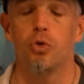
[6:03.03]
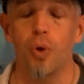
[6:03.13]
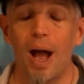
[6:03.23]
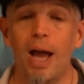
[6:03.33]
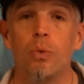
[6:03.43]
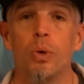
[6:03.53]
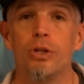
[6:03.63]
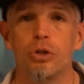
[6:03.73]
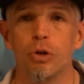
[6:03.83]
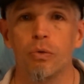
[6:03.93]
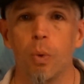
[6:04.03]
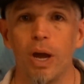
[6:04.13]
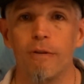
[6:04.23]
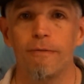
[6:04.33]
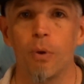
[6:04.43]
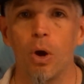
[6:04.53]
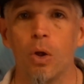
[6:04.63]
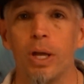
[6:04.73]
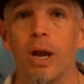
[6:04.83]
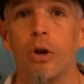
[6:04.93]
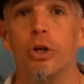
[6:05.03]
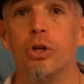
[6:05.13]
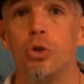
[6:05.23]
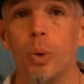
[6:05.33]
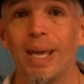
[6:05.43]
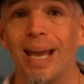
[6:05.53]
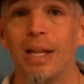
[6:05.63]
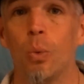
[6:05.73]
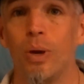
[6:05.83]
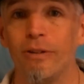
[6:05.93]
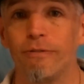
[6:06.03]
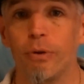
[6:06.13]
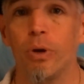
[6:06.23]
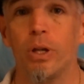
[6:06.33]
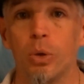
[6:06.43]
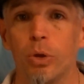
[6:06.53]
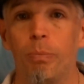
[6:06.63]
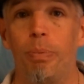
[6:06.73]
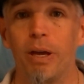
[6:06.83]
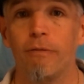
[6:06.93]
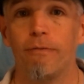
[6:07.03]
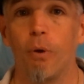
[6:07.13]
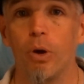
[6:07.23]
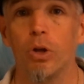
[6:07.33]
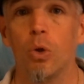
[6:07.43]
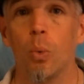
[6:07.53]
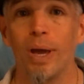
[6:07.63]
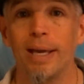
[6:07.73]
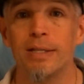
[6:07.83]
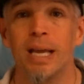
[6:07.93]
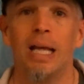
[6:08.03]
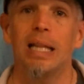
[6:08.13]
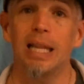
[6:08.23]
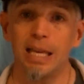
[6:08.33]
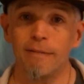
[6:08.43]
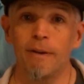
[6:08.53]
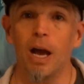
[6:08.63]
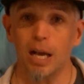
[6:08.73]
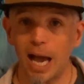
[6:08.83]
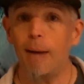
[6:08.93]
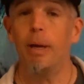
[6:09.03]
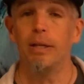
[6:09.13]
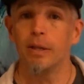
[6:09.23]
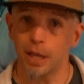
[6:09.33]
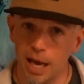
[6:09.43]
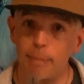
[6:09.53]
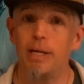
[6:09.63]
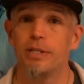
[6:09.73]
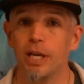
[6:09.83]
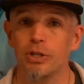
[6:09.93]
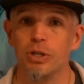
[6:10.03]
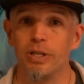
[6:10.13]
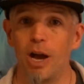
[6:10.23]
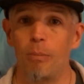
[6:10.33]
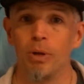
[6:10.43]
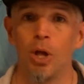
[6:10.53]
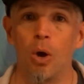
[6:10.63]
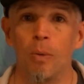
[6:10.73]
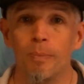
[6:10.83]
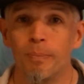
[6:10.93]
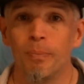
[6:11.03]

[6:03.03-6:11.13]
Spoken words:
tried windsurf wave foiling? Are you doing any wind foiling with big foil wings? Leave a comment in the comment section down below.